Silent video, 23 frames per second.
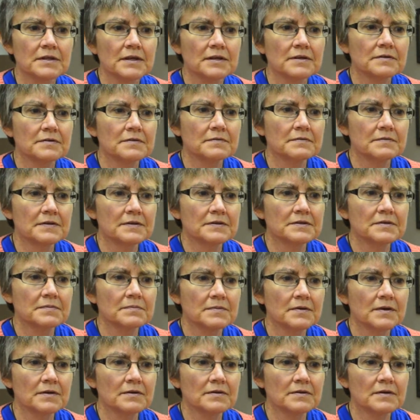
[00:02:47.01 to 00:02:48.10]
television
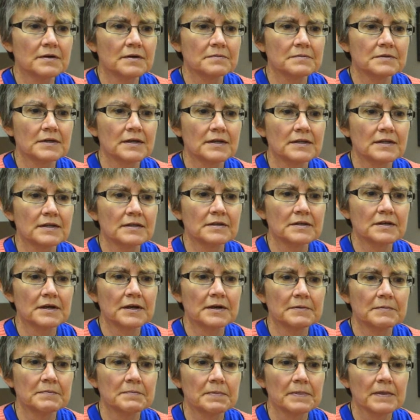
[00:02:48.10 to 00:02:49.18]
programs at the
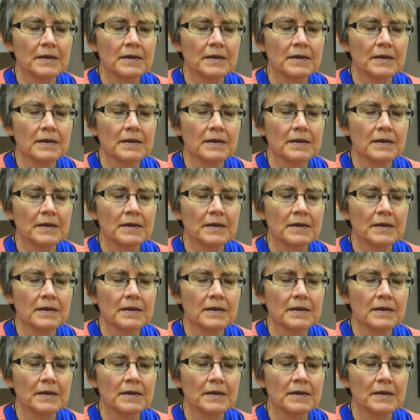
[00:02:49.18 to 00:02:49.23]
time,